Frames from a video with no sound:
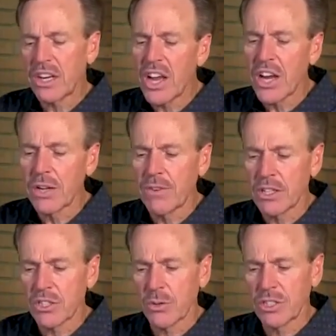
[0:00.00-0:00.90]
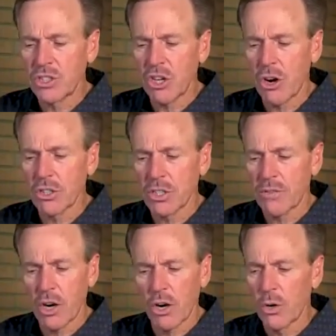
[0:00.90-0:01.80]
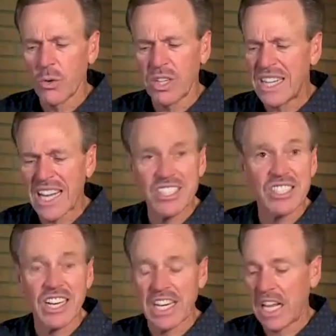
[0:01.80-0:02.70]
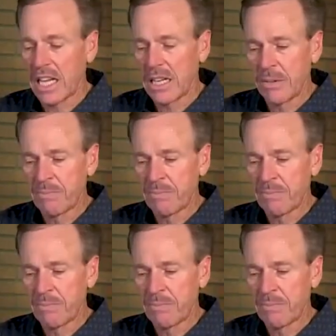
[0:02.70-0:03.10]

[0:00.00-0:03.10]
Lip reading: none of us are in charge of our own destiny.